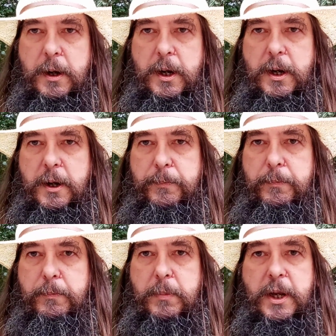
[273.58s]

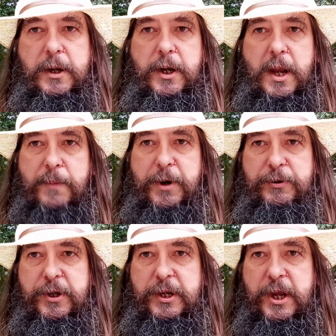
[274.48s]
Mind, I am
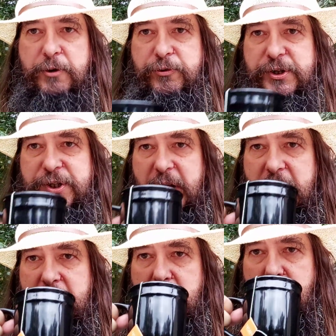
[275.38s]
out in the
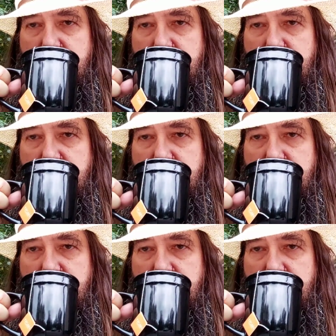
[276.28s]
countryside.